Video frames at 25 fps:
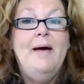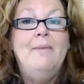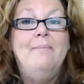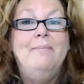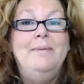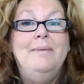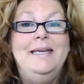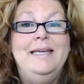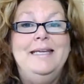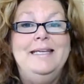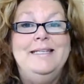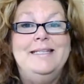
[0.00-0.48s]

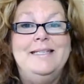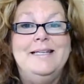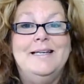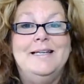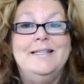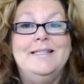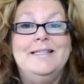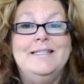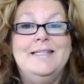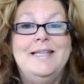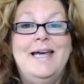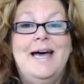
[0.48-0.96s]
many
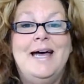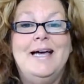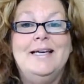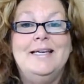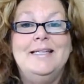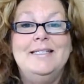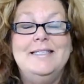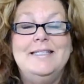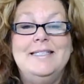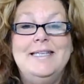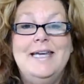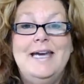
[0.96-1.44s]
does that
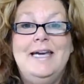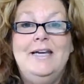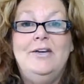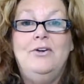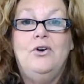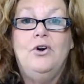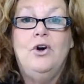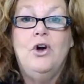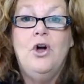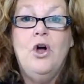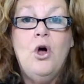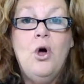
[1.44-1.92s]

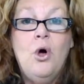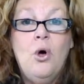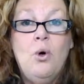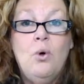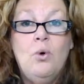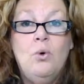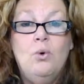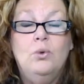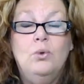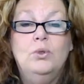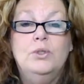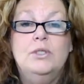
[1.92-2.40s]
container
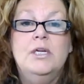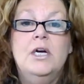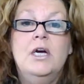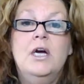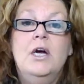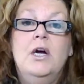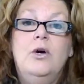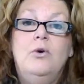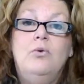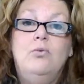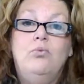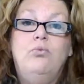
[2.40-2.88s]
hold
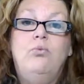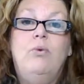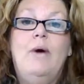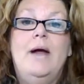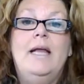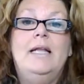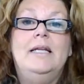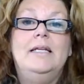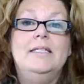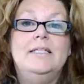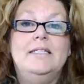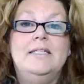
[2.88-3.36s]

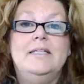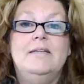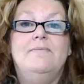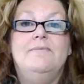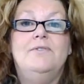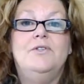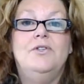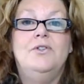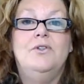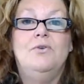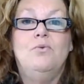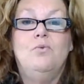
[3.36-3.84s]
relative
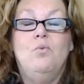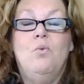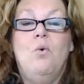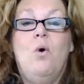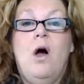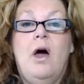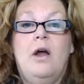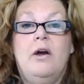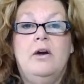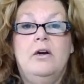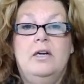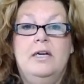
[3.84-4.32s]
to the
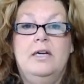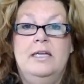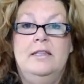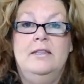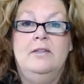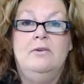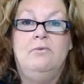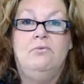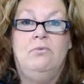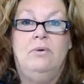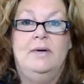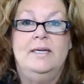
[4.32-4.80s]
water in
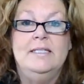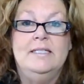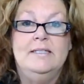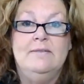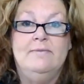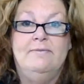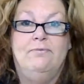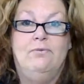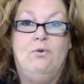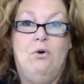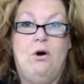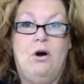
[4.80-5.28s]
the
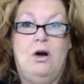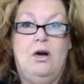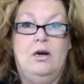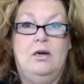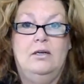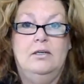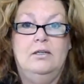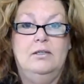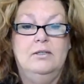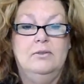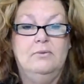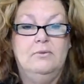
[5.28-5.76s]
reservoir,
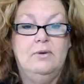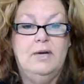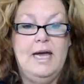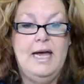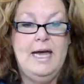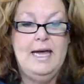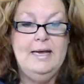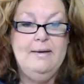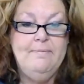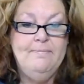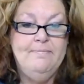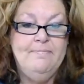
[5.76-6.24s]

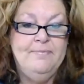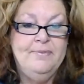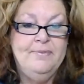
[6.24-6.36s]
okay?